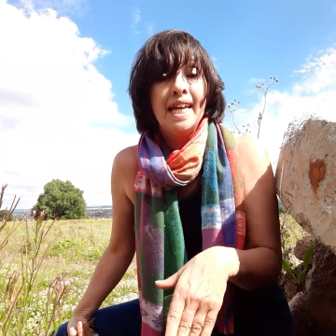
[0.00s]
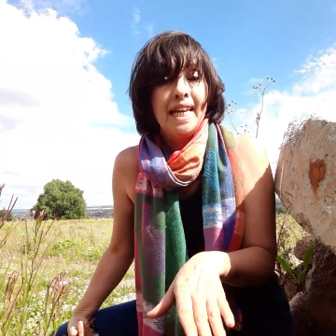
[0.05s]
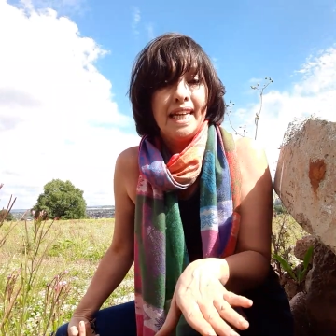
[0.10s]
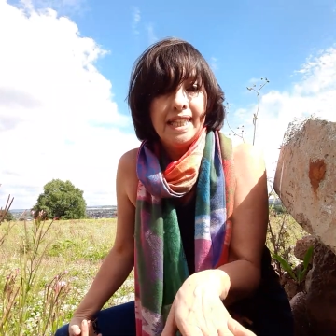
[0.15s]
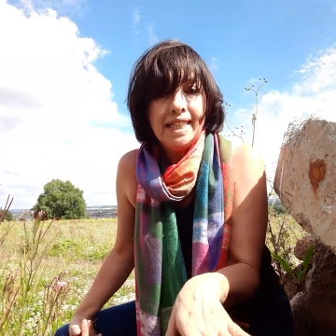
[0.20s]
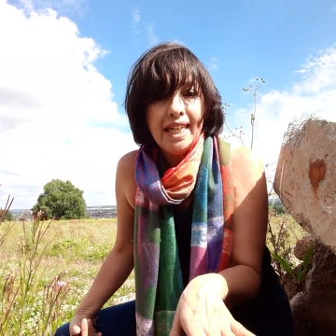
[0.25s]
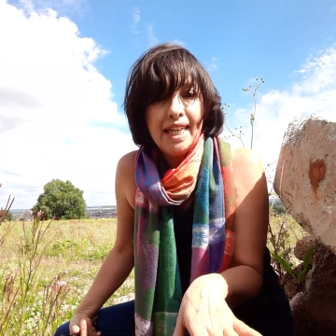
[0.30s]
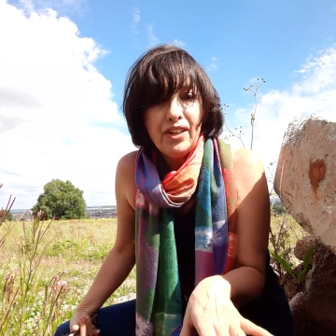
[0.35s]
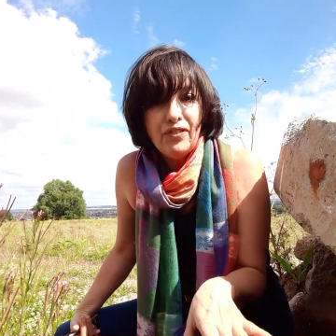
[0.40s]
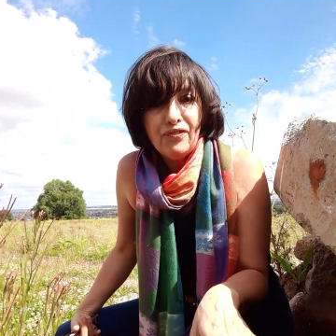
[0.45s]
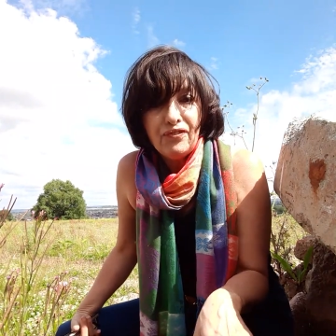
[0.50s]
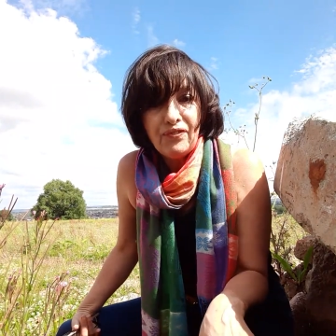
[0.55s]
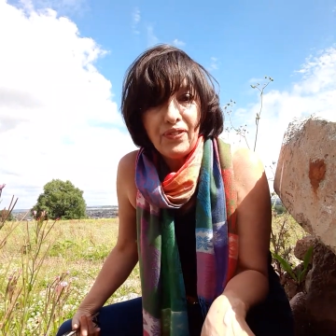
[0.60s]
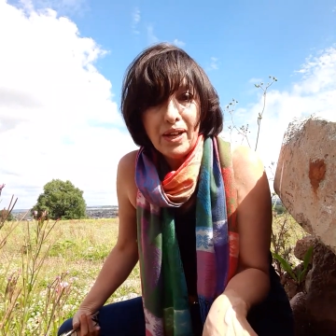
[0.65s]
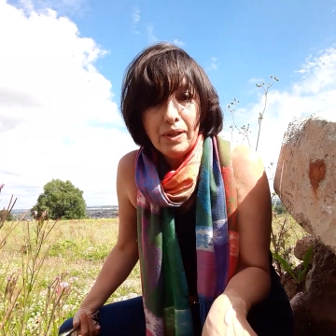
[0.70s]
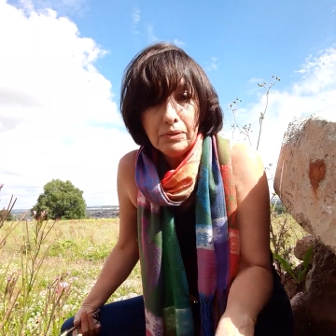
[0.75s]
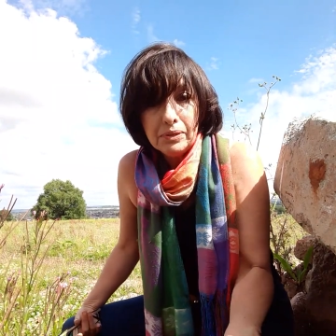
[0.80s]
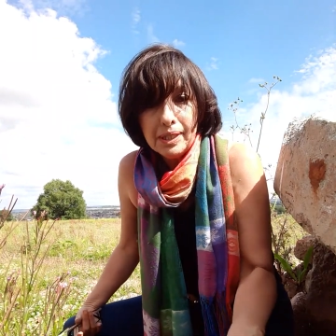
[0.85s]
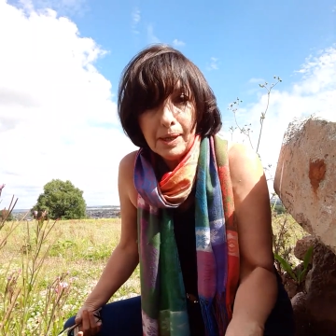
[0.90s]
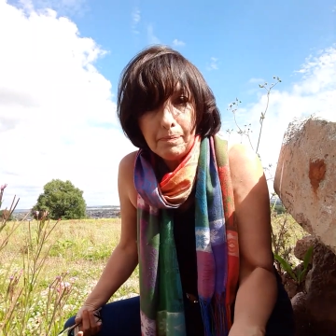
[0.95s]
and he
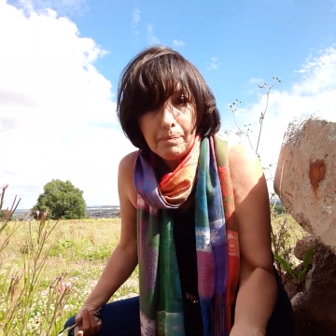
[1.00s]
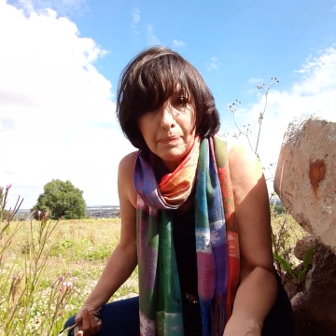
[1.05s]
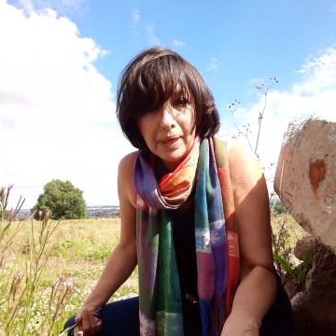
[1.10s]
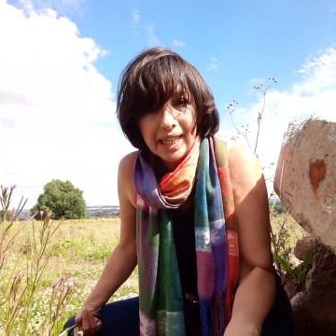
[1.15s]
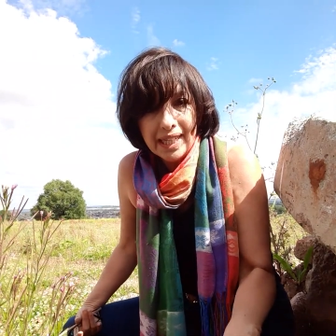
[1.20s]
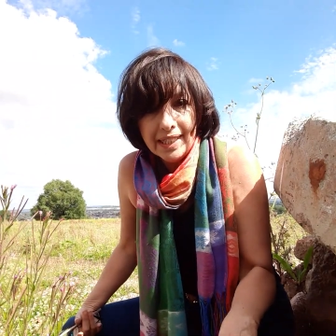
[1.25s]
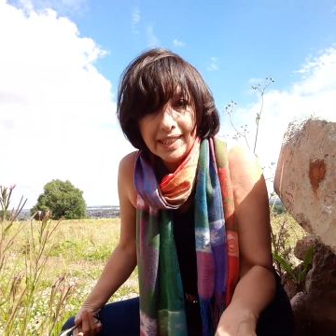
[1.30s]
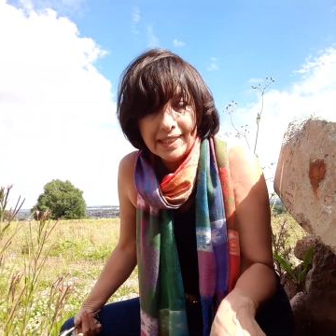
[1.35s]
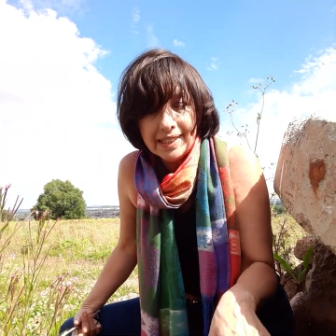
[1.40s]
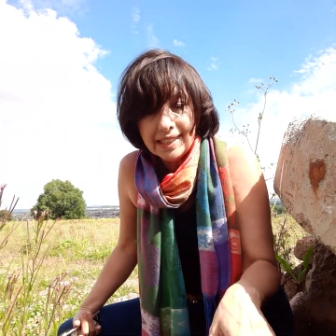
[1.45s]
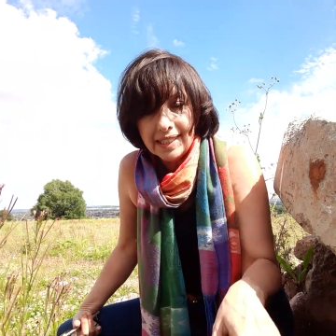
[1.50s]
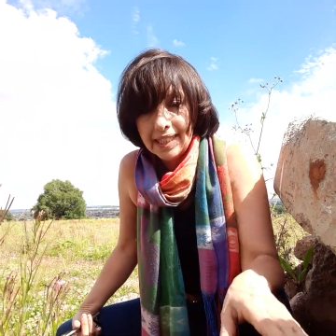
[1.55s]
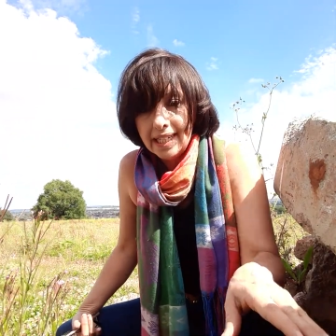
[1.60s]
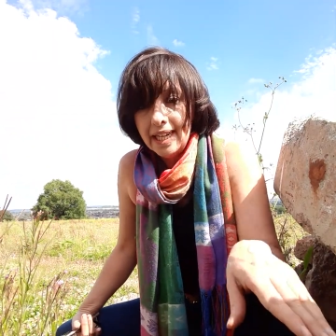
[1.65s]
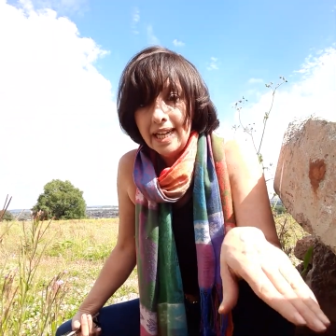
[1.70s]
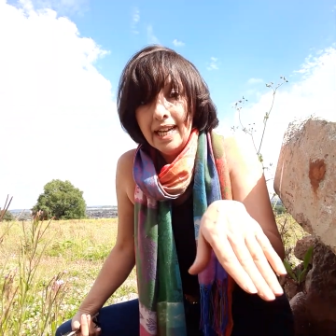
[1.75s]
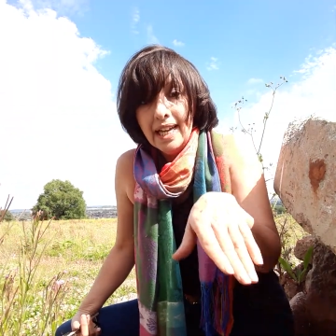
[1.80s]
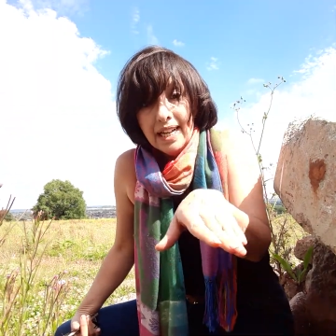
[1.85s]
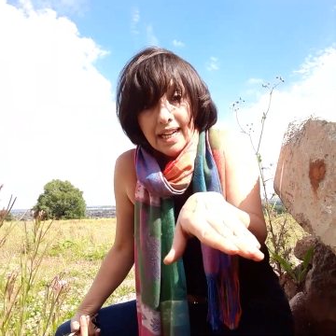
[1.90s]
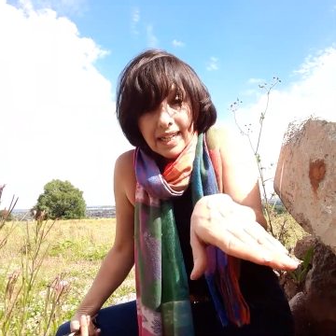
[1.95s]
found a place
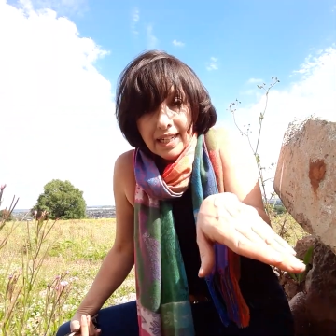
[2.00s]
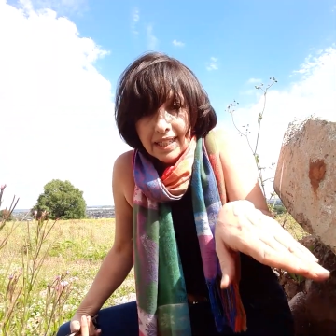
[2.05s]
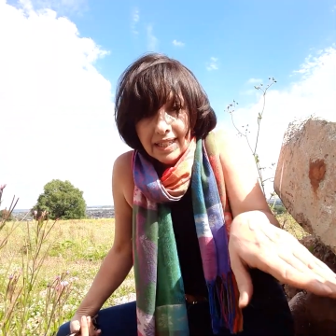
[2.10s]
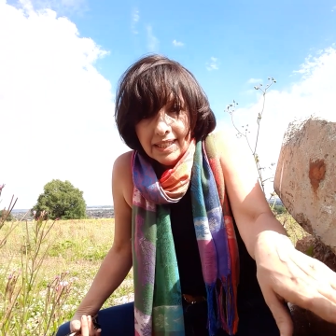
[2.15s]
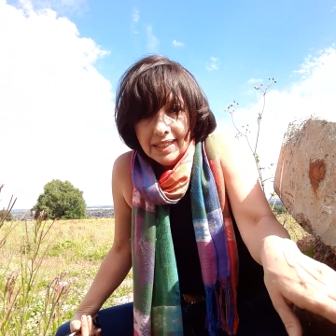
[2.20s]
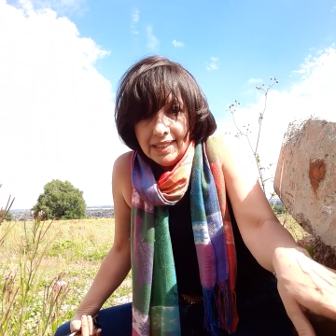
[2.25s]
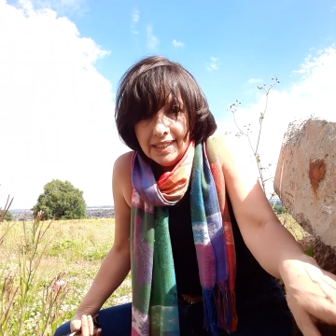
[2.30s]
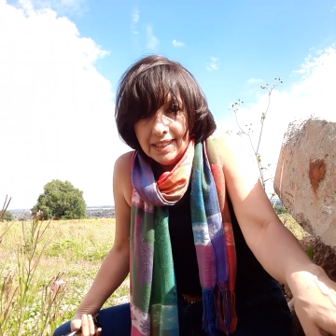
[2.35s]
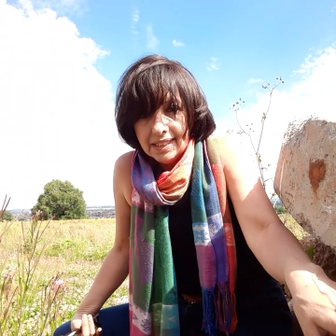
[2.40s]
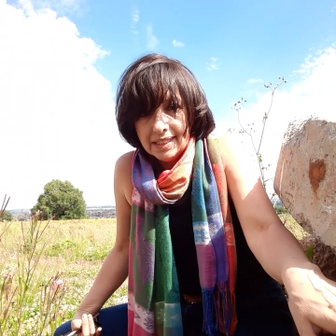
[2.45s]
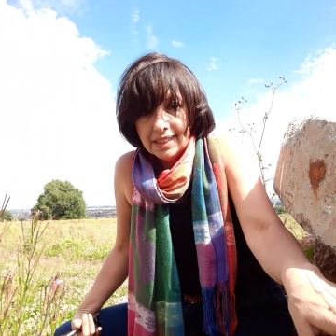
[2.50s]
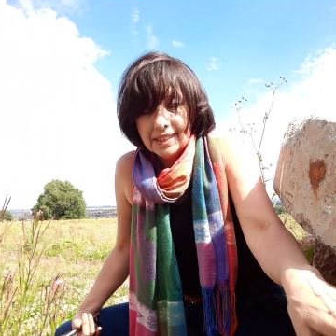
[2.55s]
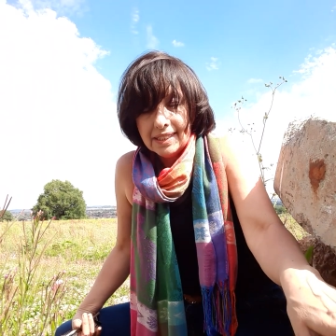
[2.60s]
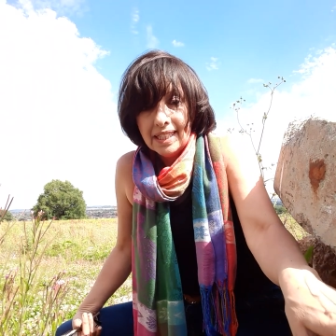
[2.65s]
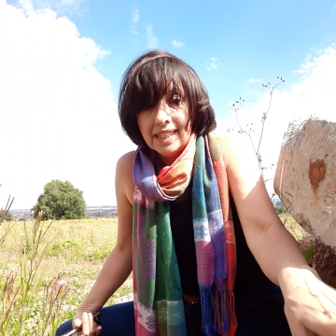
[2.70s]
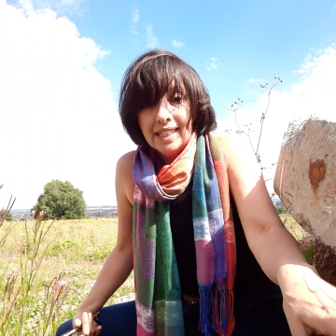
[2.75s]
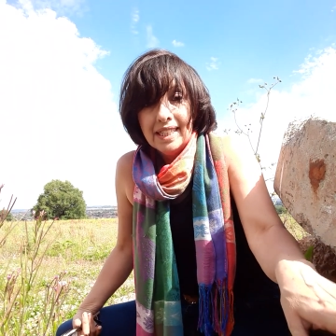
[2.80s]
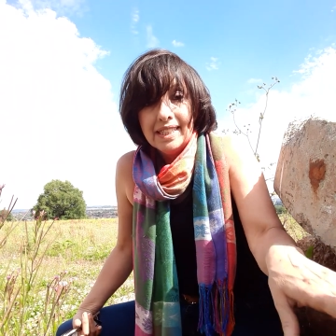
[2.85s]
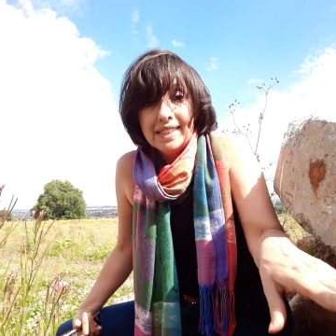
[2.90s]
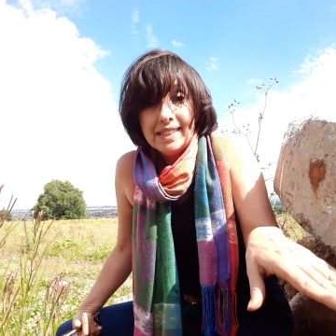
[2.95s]
under
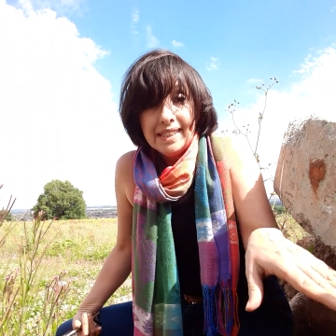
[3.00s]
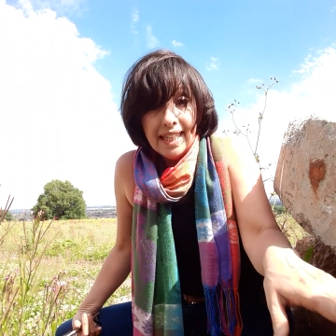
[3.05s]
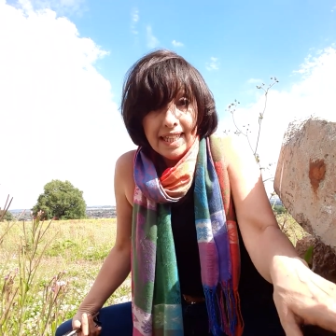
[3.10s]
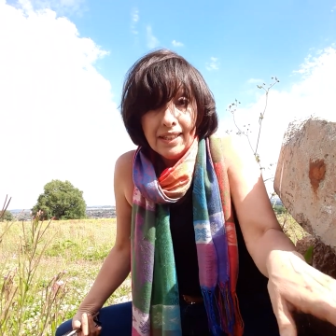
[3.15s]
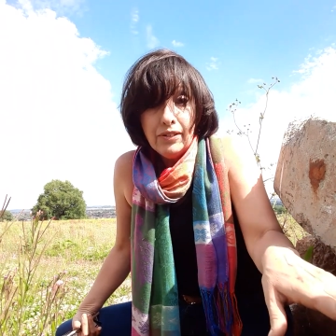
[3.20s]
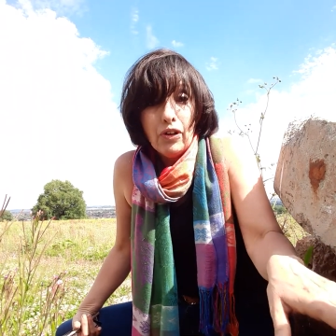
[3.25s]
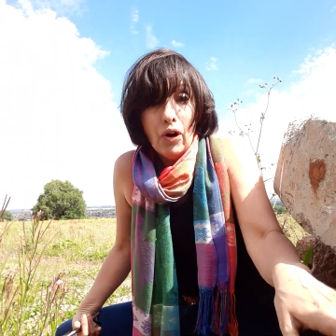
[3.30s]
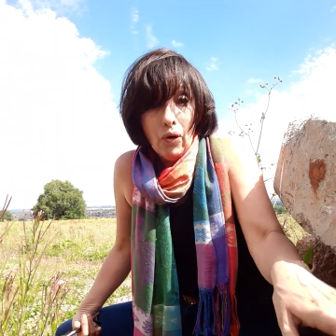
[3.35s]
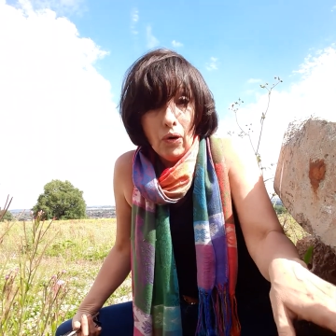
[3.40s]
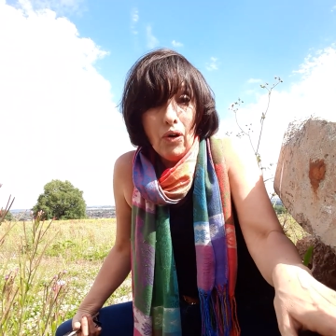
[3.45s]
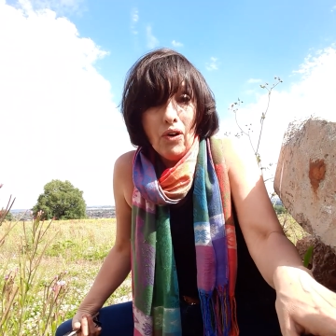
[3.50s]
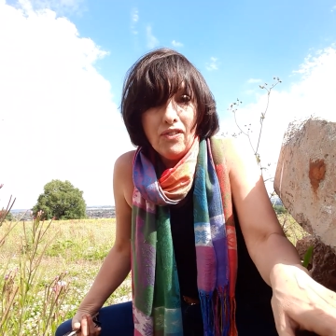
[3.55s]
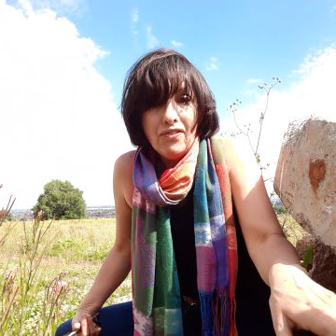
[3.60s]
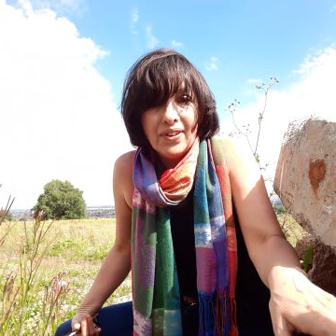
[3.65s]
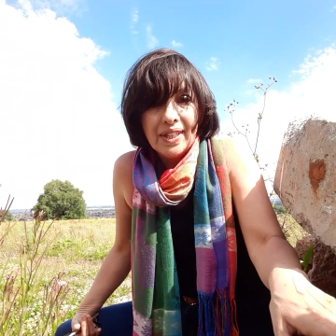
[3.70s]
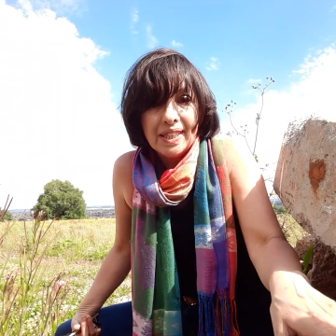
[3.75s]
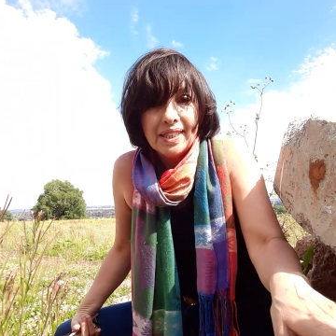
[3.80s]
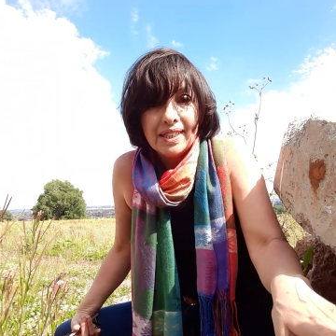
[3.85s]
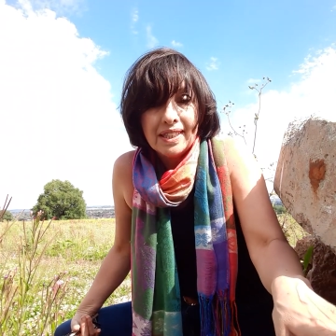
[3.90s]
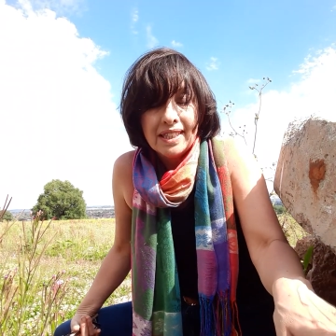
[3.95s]
the
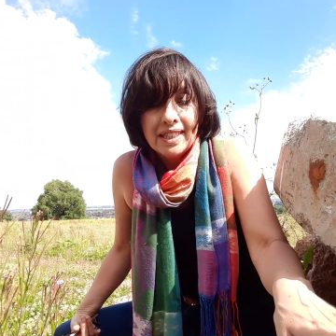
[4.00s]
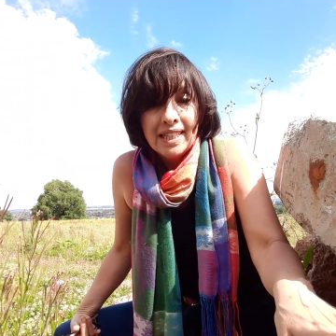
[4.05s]
oven.